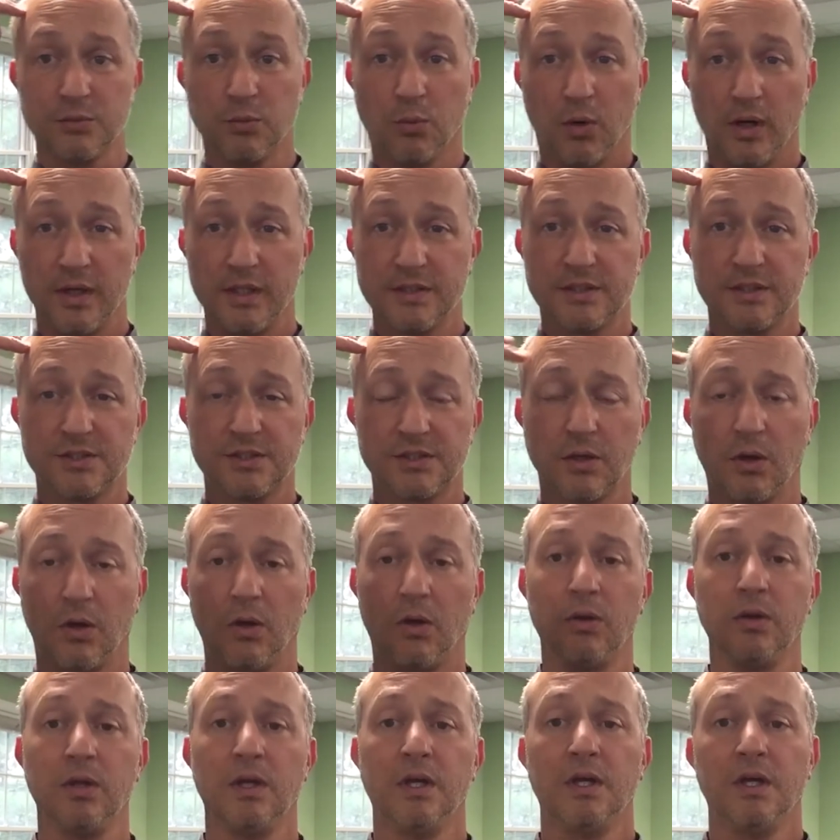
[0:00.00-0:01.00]
One is the
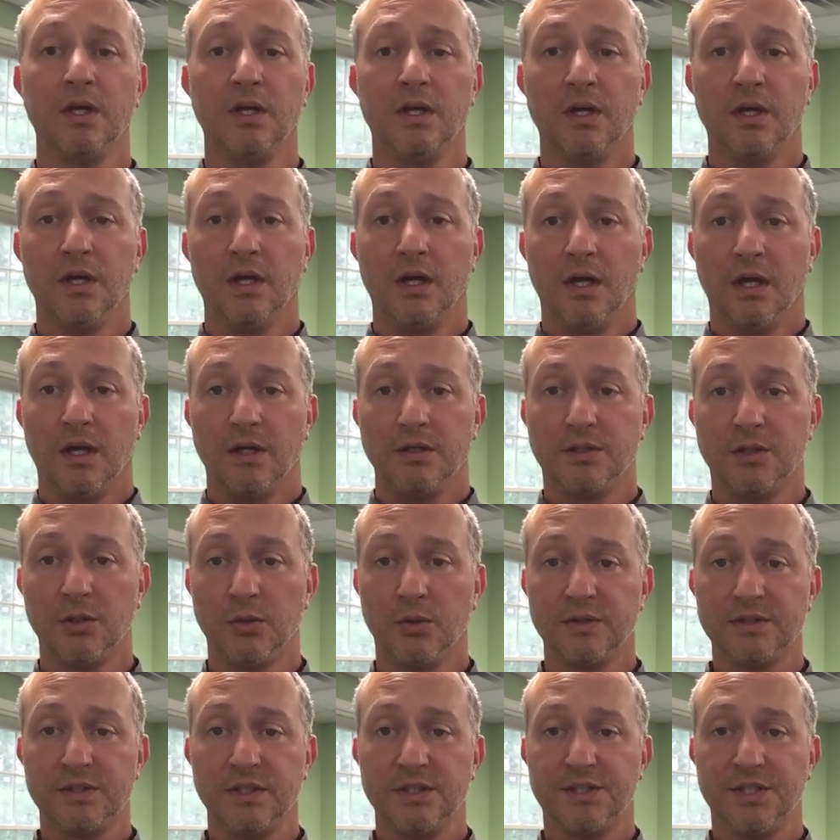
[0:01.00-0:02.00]
skull, two
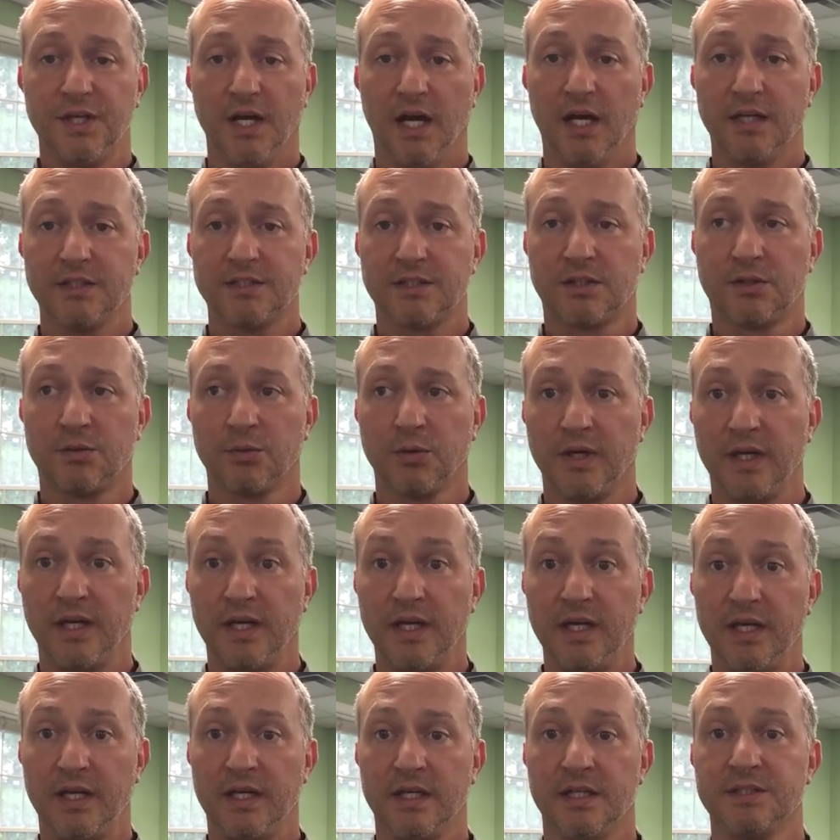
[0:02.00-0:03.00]
is the chest, three
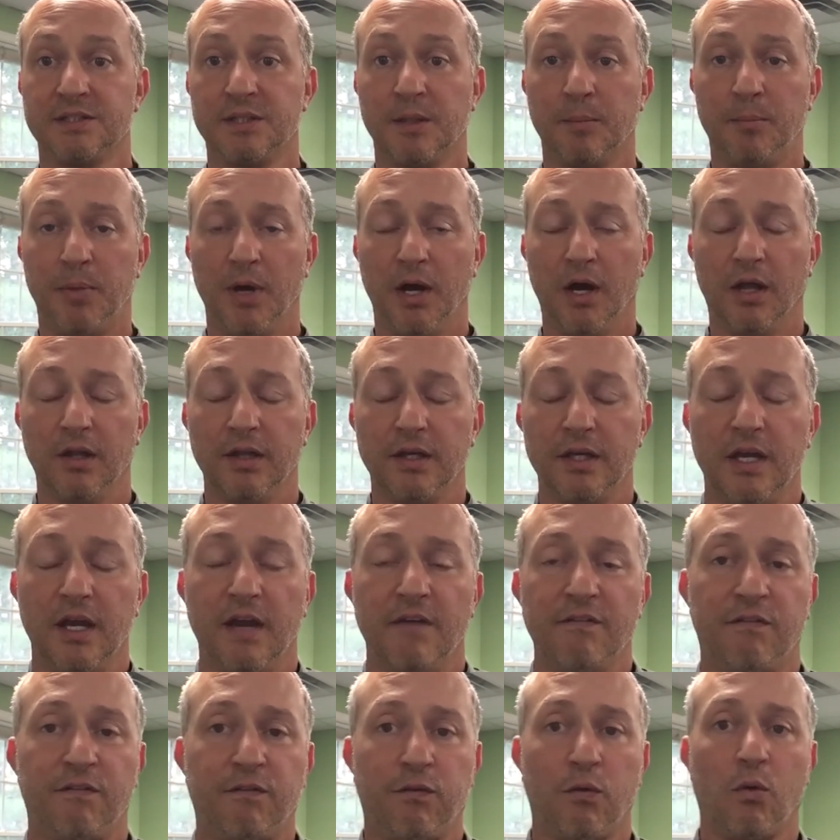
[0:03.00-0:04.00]
is the belly,
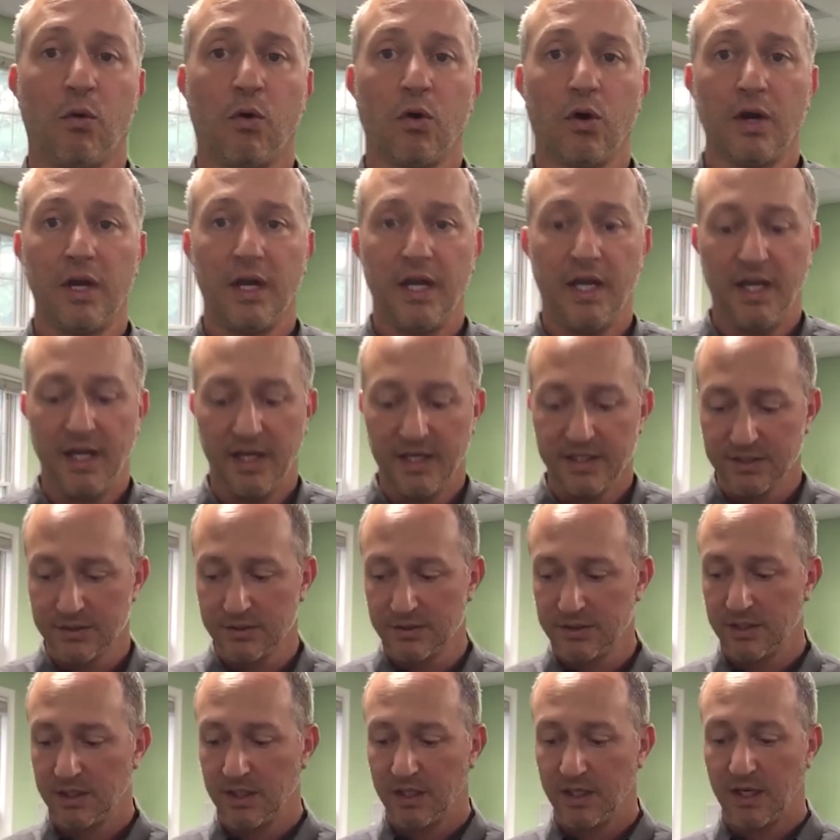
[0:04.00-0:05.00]
and four
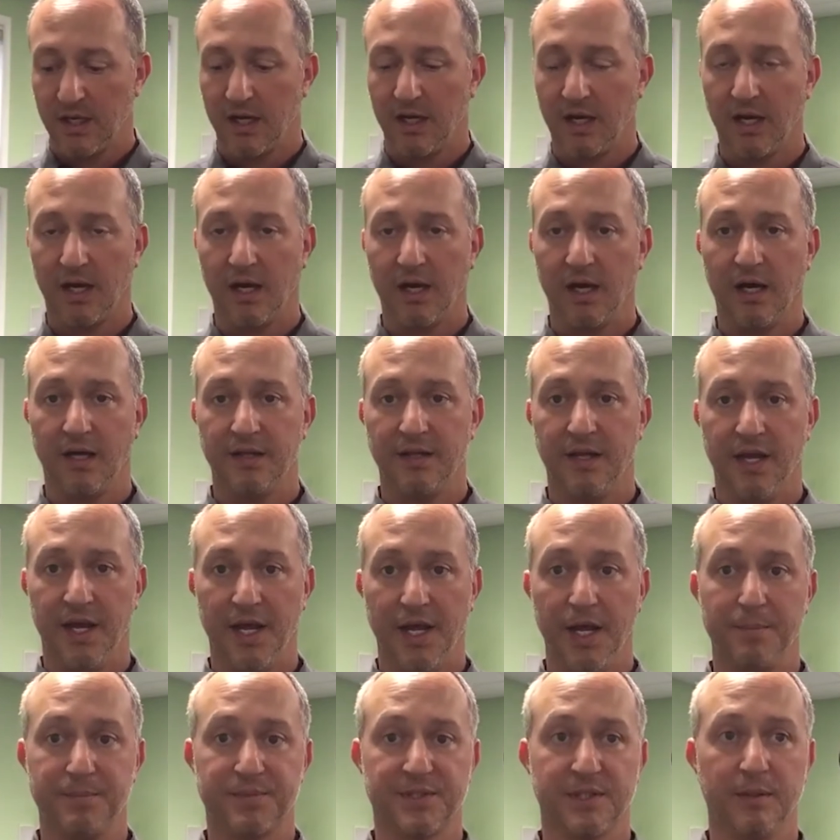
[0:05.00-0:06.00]
is Uh, the
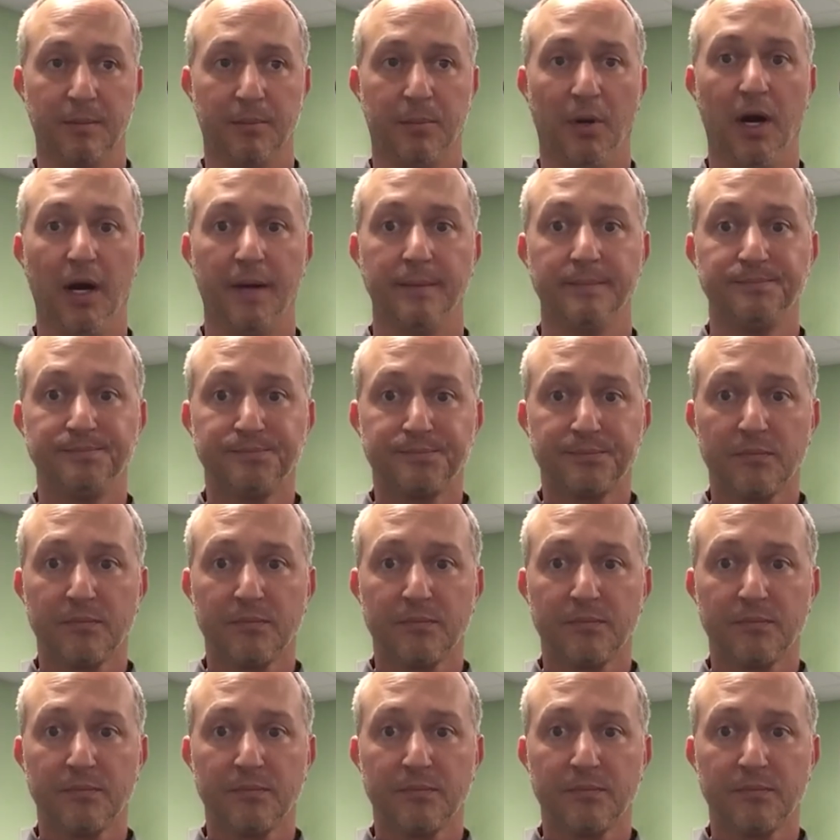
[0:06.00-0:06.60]
hips, the butt.